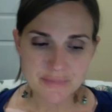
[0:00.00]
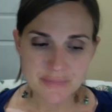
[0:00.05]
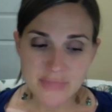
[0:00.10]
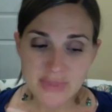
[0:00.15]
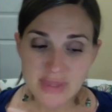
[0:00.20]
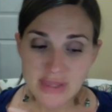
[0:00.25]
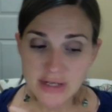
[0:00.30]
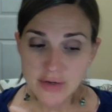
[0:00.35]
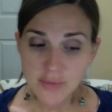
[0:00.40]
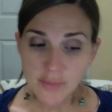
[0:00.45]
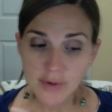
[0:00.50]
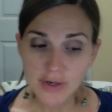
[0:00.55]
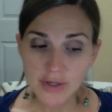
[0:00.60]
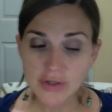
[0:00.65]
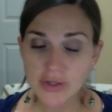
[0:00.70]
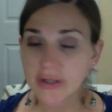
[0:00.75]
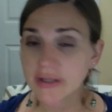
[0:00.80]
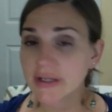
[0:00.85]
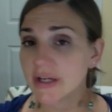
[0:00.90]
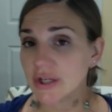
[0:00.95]
Then you want to
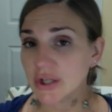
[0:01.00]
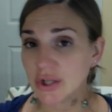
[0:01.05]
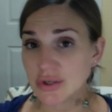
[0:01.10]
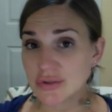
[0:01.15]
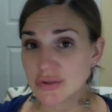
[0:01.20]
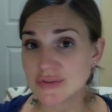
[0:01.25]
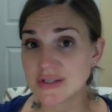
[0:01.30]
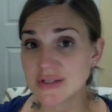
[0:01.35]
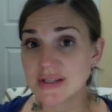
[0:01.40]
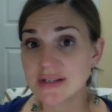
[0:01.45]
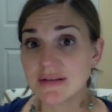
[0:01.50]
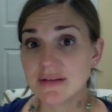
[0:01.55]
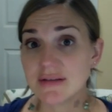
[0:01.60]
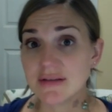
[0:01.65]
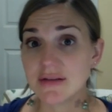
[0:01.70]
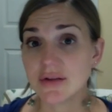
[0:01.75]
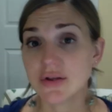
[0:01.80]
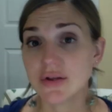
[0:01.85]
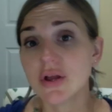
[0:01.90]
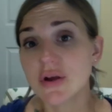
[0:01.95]
look at closing
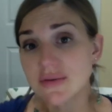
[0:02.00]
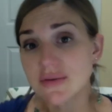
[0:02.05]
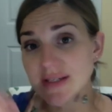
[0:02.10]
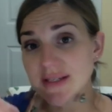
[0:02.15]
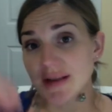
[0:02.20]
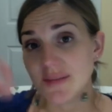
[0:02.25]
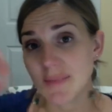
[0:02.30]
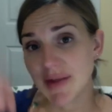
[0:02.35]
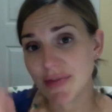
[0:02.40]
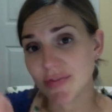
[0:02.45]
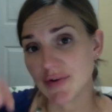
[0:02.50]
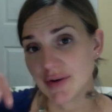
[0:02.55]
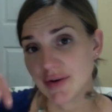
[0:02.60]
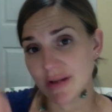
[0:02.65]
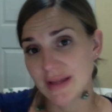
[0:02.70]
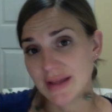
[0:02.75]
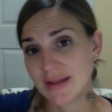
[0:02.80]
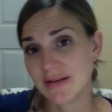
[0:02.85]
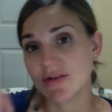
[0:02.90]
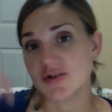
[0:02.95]
the month you're
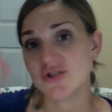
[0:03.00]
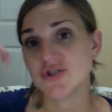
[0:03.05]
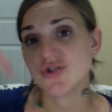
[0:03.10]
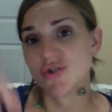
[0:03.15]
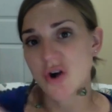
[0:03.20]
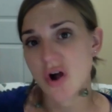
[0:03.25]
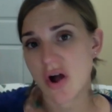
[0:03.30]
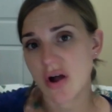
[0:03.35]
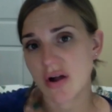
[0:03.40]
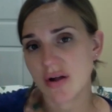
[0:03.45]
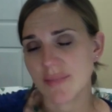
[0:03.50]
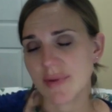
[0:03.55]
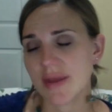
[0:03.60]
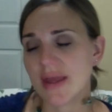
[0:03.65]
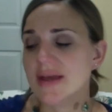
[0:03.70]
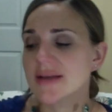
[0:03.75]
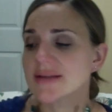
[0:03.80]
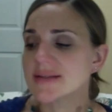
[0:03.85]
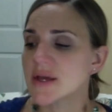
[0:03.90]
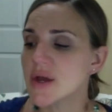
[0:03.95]
in strong,
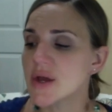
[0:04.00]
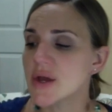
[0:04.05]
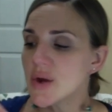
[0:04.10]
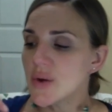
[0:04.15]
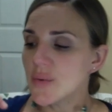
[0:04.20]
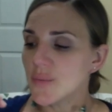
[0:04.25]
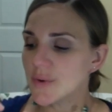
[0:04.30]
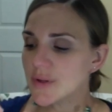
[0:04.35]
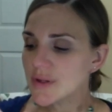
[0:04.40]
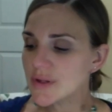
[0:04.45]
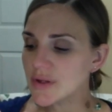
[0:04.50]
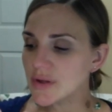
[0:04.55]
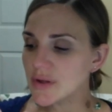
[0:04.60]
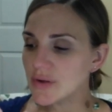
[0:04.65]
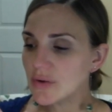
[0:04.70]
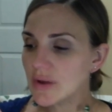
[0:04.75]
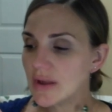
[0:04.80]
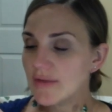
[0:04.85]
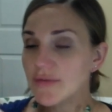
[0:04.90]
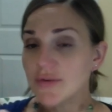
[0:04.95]
because
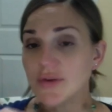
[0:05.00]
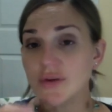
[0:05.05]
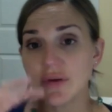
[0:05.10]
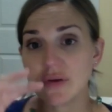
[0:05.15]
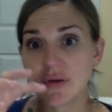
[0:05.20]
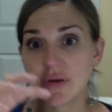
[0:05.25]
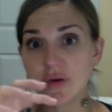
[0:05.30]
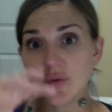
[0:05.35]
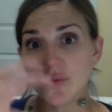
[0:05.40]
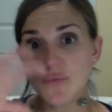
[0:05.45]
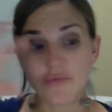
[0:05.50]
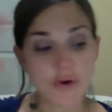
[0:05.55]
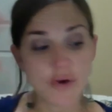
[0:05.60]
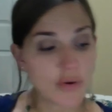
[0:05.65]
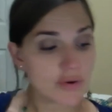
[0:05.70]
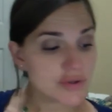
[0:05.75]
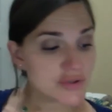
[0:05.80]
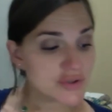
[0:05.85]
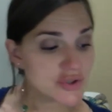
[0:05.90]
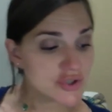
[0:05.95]
if you
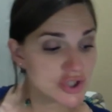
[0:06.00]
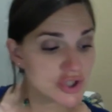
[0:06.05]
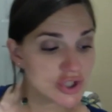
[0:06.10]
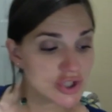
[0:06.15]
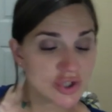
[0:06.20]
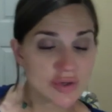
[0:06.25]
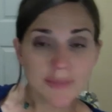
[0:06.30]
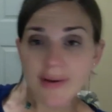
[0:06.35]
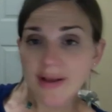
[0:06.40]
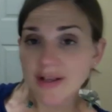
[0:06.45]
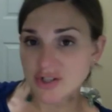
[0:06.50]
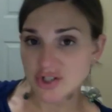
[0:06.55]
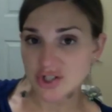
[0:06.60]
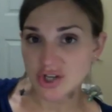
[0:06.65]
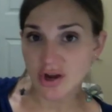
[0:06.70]
focus too much